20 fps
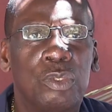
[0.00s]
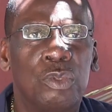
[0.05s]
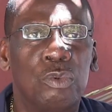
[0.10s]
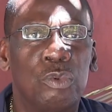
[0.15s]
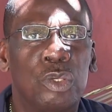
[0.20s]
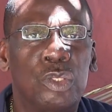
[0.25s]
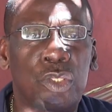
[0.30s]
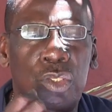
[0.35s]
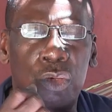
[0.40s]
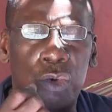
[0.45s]

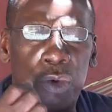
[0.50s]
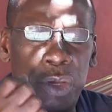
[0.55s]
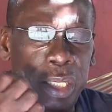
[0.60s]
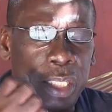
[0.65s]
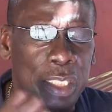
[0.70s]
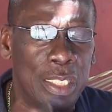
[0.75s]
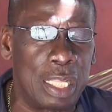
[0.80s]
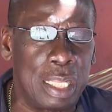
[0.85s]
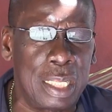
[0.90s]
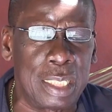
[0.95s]
was
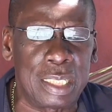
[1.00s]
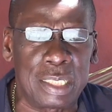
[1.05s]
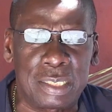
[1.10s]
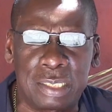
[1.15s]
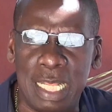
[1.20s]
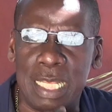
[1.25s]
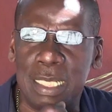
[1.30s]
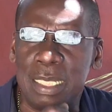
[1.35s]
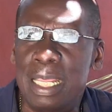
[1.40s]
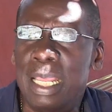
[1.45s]
throwing the
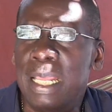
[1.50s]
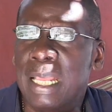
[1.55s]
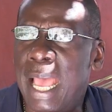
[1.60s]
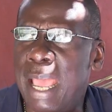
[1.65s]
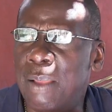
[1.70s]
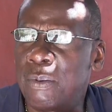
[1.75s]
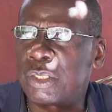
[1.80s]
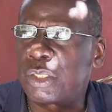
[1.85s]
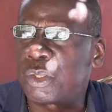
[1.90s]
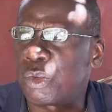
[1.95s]
sledge,
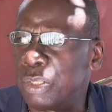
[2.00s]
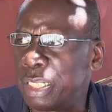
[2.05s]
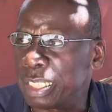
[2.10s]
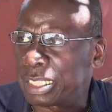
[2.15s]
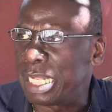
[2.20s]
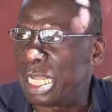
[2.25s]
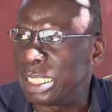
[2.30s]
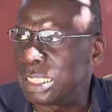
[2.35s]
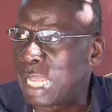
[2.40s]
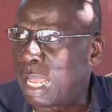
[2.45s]
I was throwing the
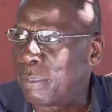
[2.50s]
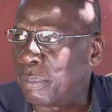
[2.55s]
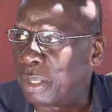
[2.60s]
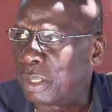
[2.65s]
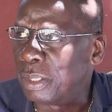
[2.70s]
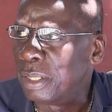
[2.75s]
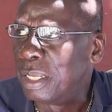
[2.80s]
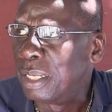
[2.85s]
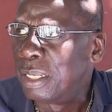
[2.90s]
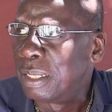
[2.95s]
sledgehammer,